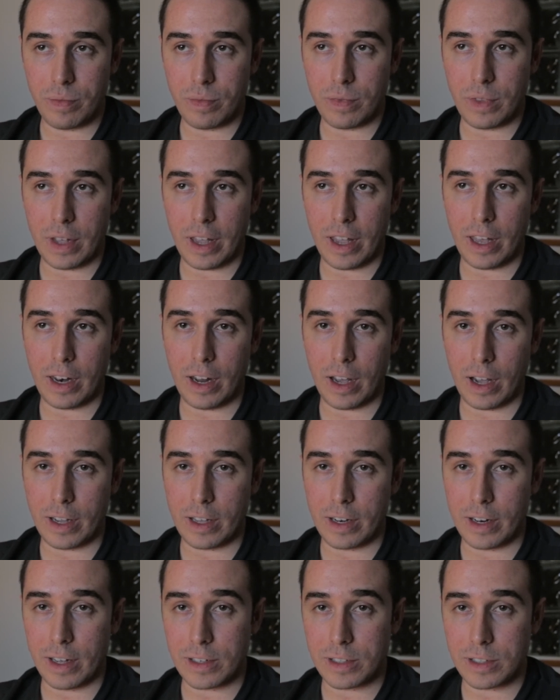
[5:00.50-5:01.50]
NI
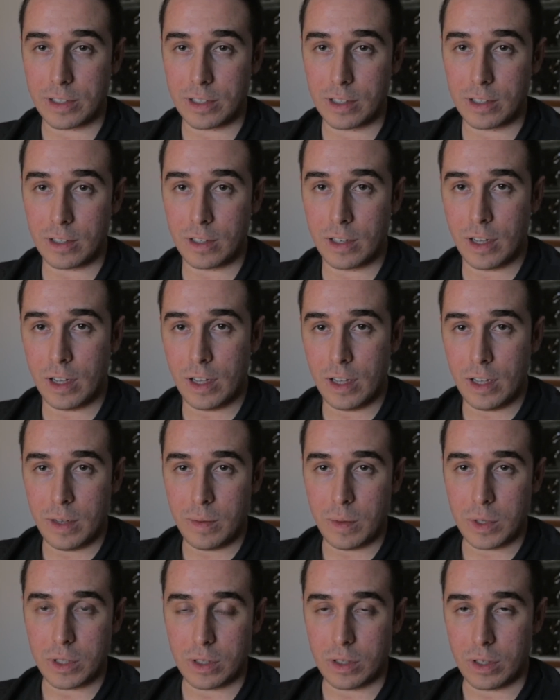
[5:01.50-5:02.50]
and SE.
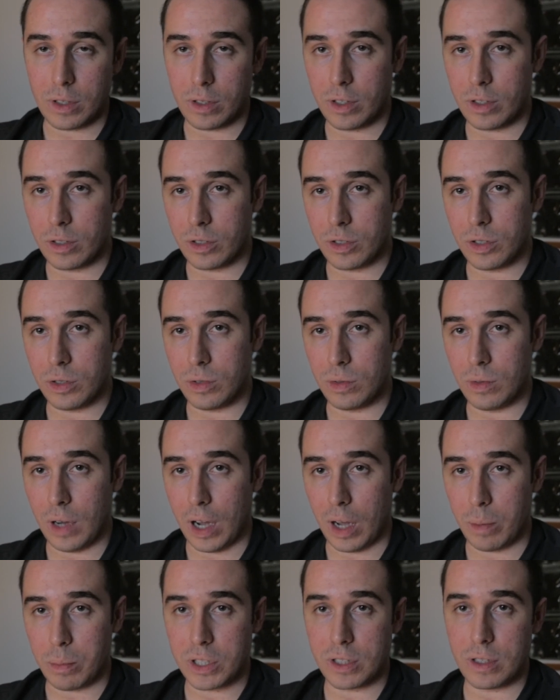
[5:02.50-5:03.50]
There are two
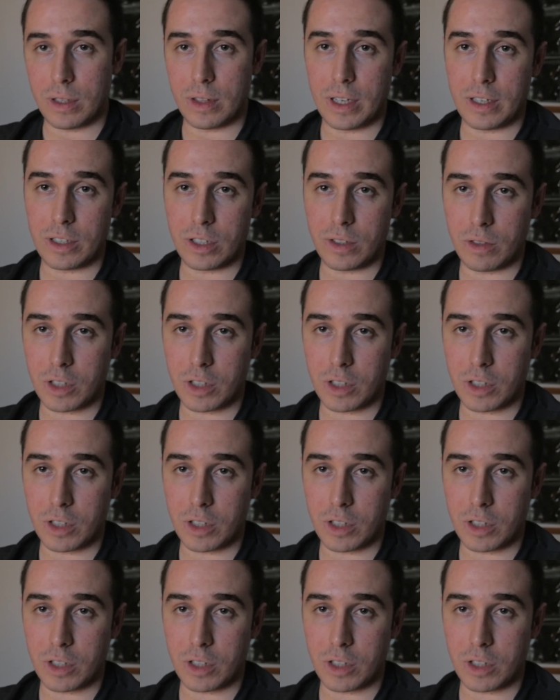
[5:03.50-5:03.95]
opposite things of